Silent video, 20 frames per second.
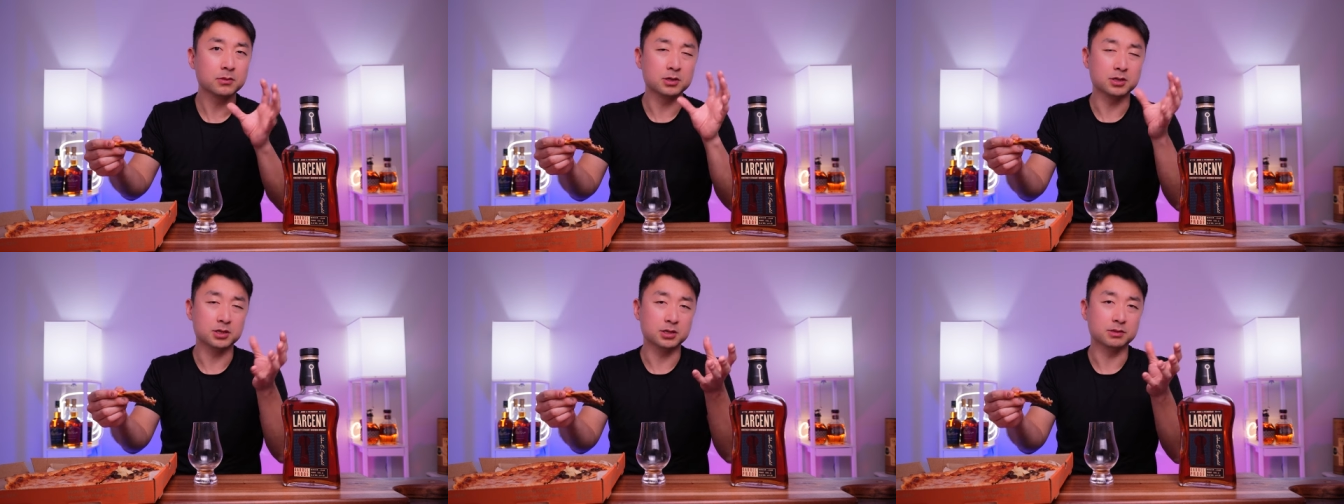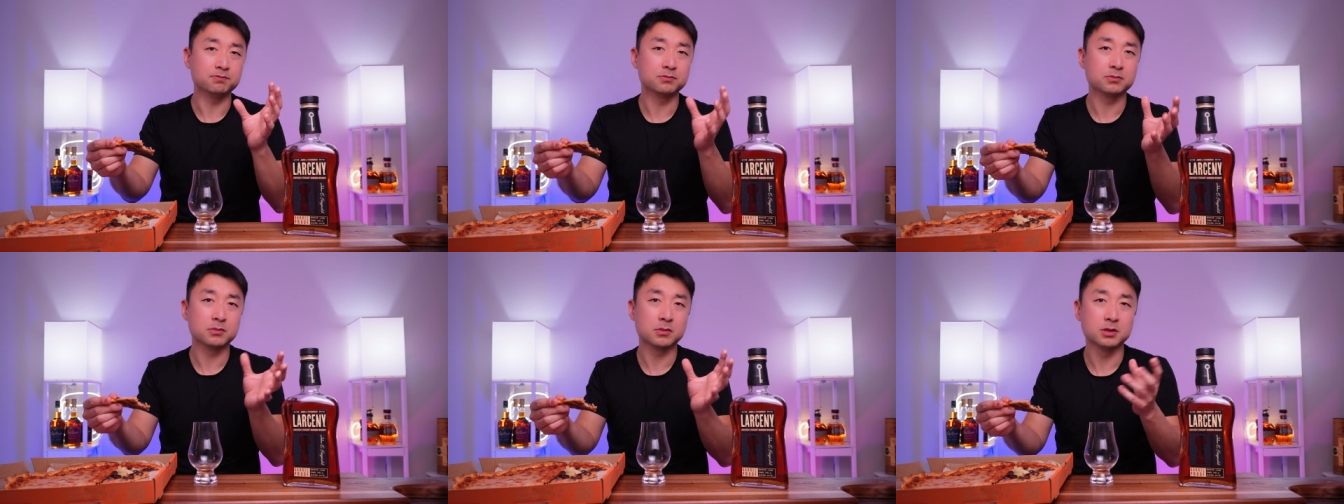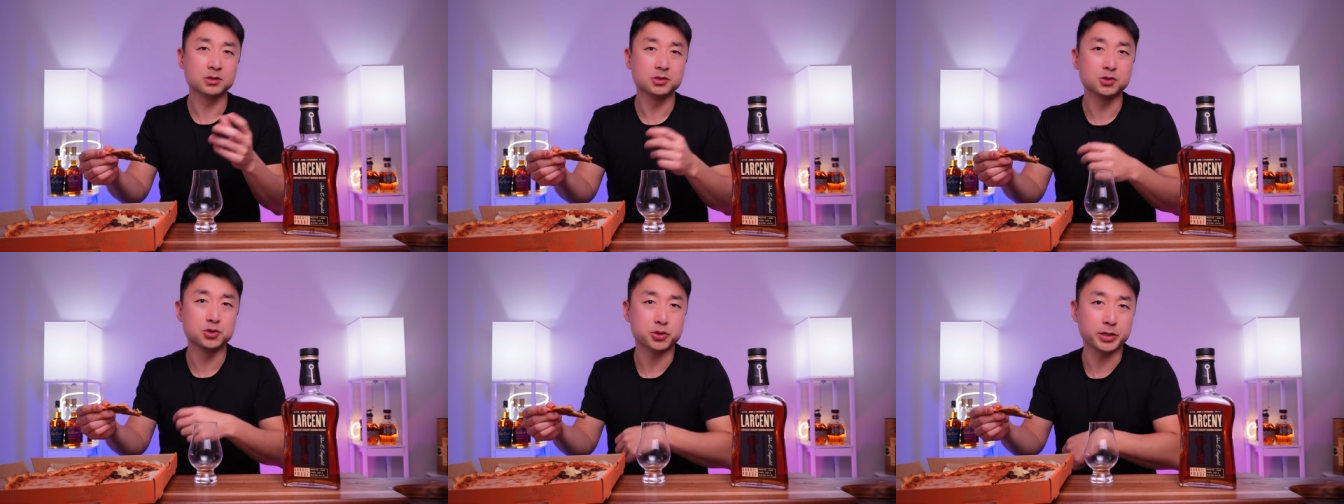you know,
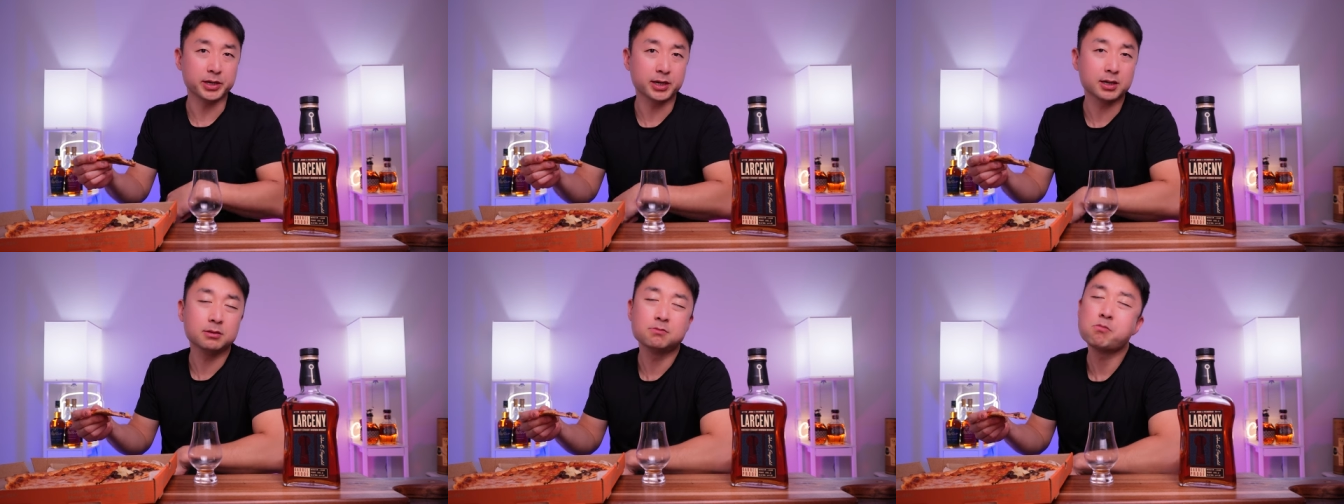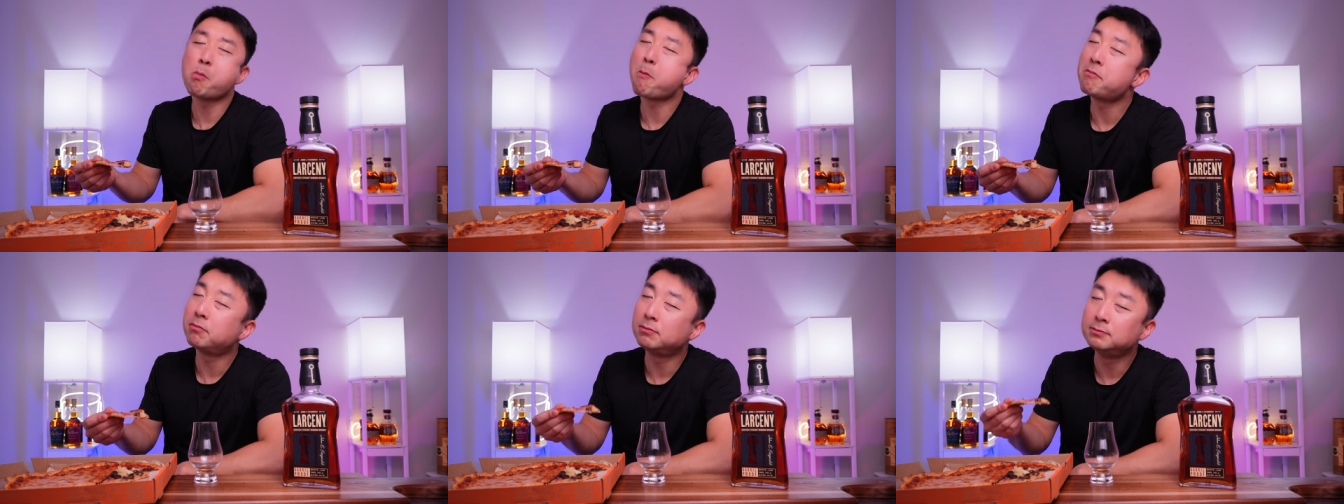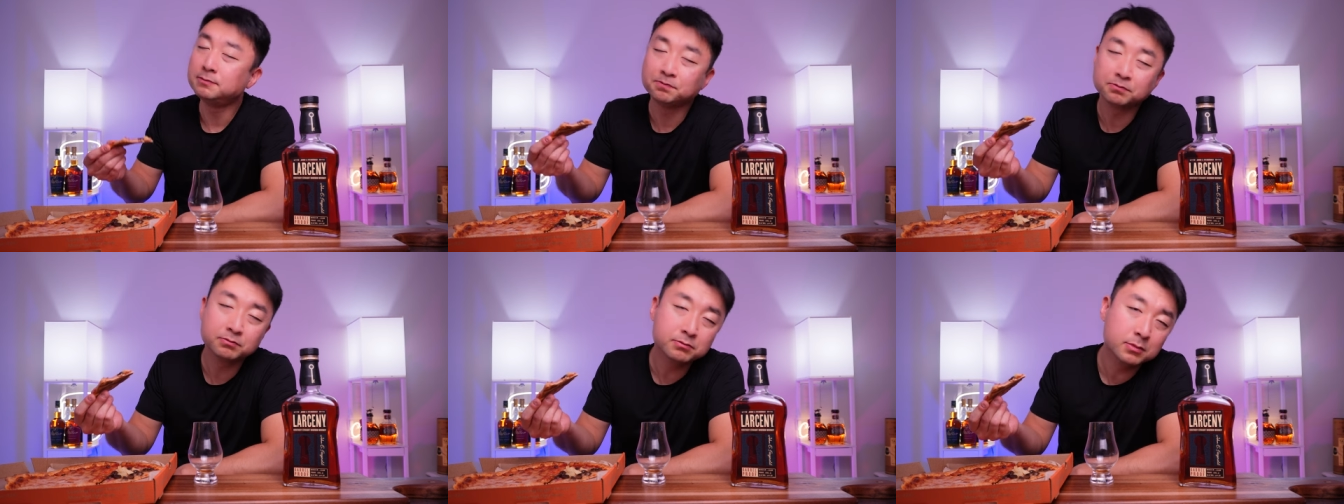drink.
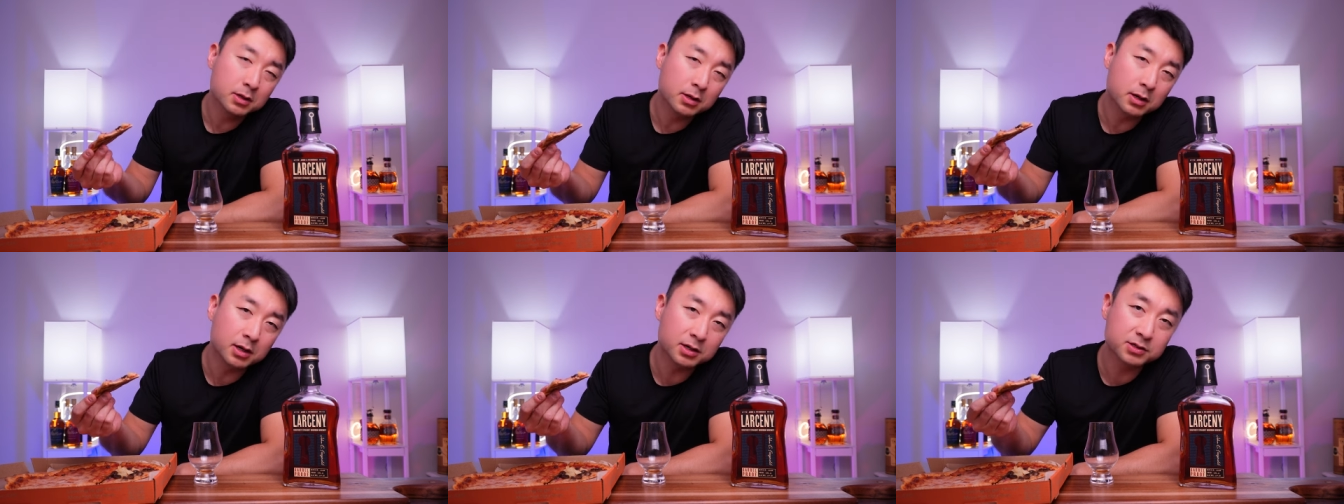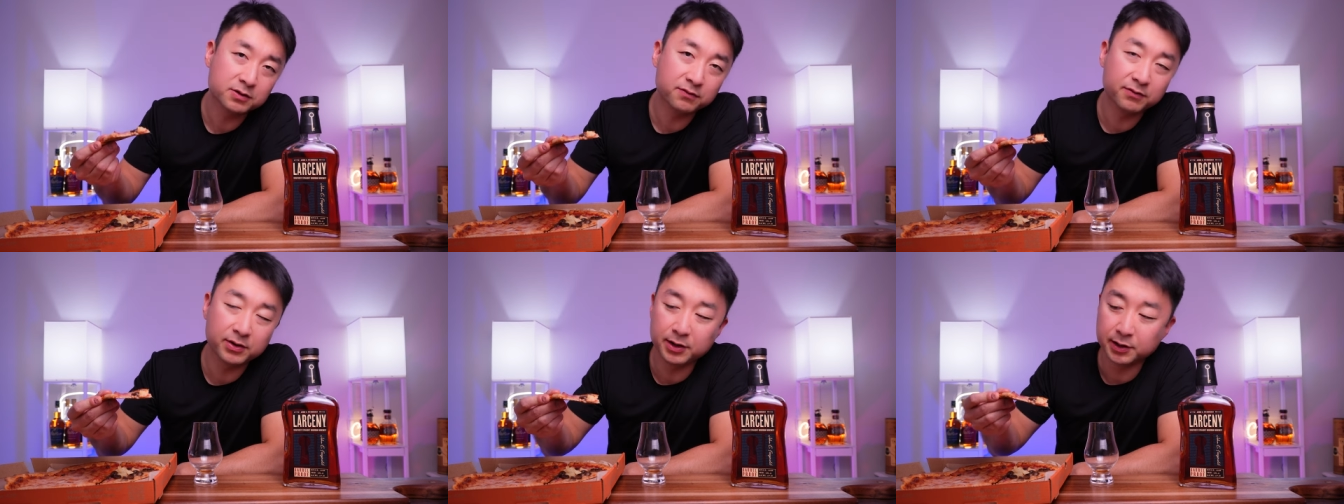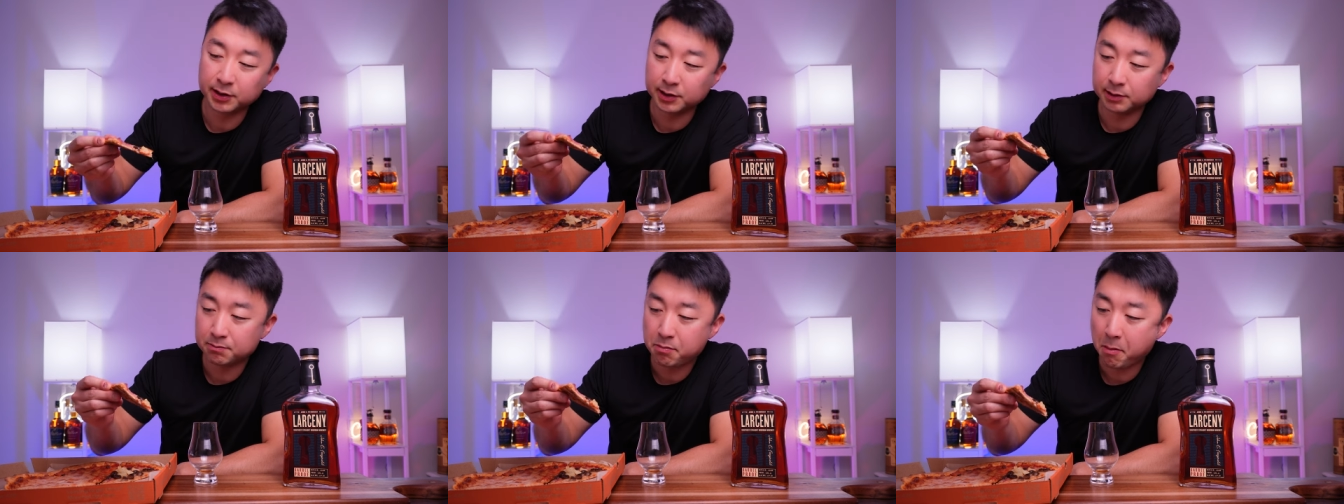Also
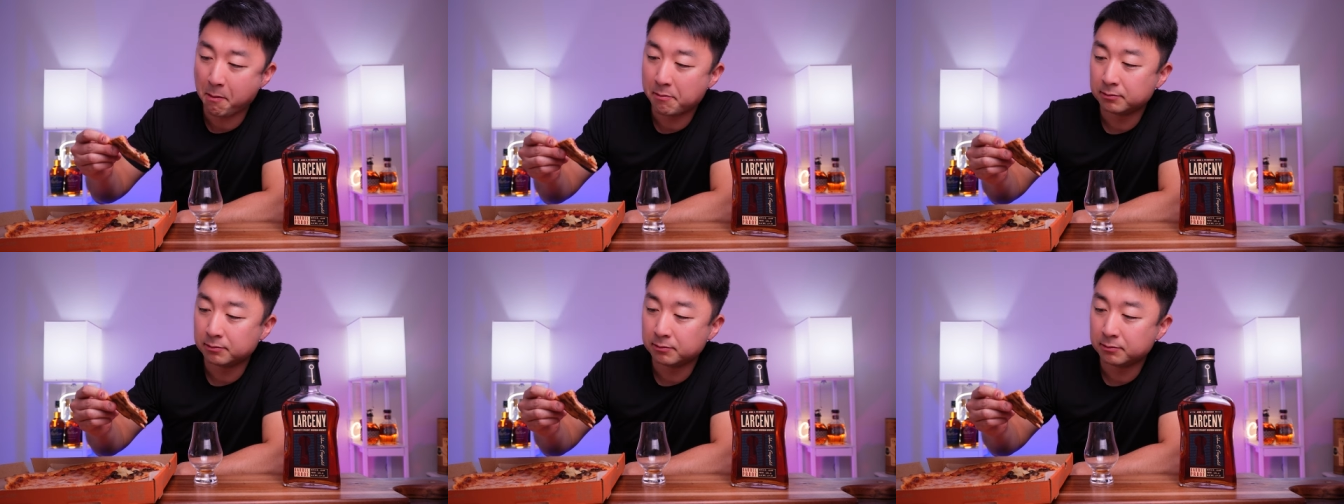very good.